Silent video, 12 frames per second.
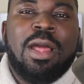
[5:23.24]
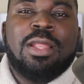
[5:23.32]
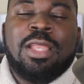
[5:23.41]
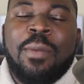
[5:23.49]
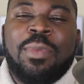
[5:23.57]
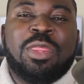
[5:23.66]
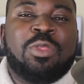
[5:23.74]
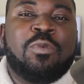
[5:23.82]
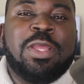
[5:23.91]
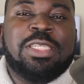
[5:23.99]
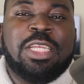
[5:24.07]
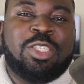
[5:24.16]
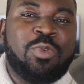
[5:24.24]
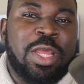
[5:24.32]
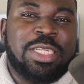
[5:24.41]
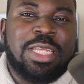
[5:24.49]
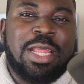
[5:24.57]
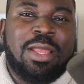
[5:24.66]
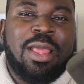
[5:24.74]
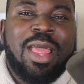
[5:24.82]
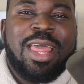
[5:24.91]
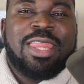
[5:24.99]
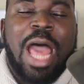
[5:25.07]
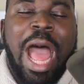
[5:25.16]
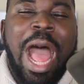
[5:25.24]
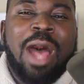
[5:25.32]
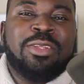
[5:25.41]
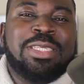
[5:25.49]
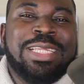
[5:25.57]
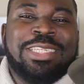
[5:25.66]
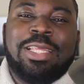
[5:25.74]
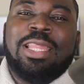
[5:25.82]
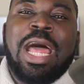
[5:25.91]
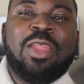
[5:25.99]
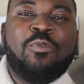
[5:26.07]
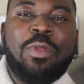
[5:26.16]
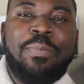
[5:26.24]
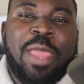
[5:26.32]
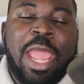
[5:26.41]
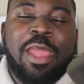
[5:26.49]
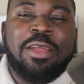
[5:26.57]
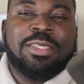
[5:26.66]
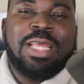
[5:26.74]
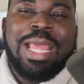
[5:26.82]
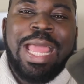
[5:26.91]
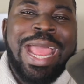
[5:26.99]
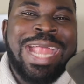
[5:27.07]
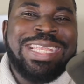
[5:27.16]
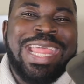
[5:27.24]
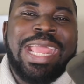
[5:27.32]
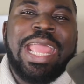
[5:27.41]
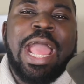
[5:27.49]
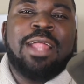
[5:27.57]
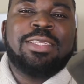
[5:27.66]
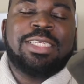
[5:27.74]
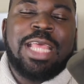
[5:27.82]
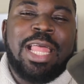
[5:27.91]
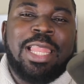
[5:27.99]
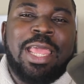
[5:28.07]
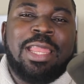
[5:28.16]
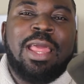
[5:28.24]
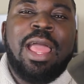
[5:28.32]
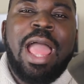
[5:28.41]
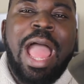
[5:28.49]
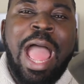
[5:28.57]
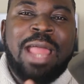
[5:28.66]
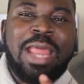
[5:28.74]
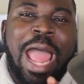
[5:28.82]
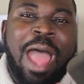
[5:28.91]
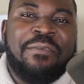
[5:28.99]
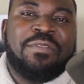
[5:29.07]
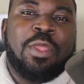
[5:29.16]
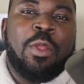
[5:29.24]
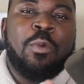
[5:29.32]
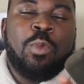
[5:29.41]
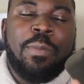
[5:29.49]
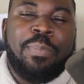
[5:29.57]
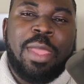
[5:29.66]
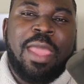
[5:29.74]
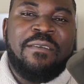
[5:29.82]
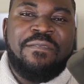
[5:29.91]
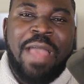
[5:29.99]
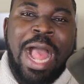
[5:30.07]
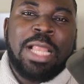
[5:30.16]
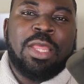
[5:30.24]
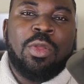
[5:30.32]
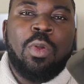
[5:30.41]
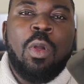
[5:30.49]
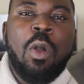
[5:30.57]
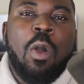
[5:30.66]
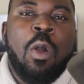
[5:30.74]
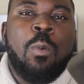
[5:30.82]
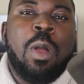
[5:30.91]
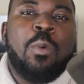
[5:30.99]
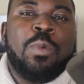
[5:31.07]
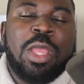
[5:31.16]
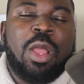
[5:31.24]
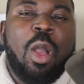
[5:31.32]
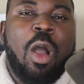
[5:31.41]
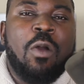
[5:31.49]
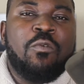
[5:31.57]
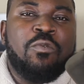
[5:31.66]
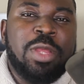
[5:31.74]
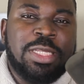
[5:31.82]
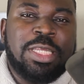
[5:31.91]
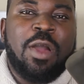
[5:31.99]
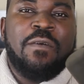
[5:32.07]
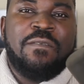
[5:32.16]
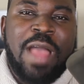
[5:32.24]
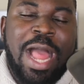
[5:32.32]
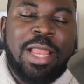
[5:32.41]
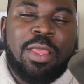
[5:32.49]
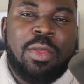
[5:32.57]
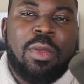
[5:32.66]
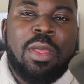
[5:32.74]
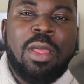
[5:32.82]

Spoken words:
Number 3 situation, the house needs a lot of repairs and they can't sell it at after repair value, or what we call retail value.